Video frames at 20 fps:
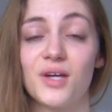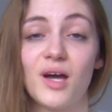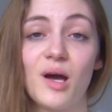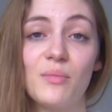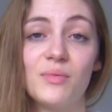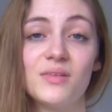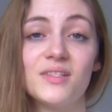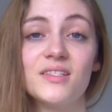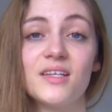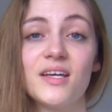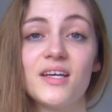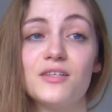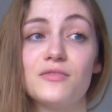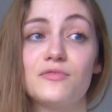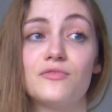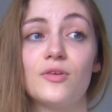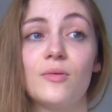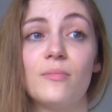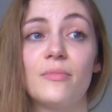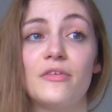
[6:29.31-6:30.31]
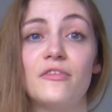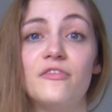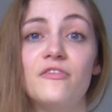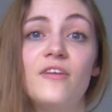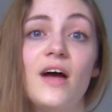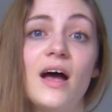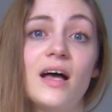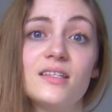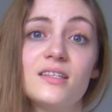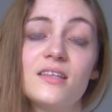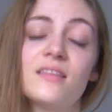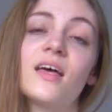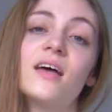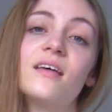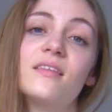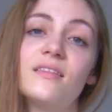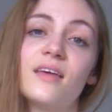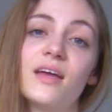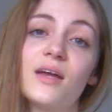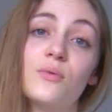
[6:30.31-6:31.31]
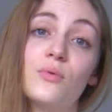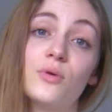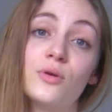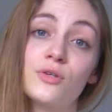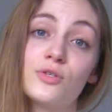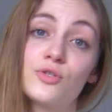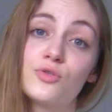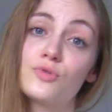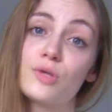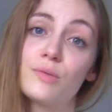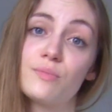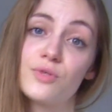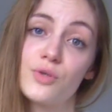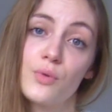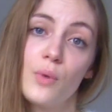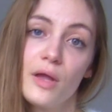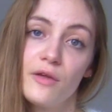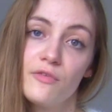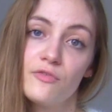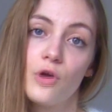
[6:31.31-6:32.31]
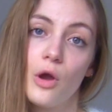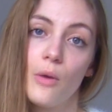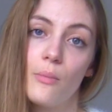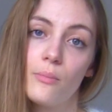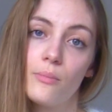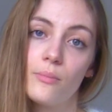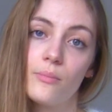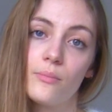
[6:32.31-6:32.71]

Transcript: compensate from the fat that they were stripped away from.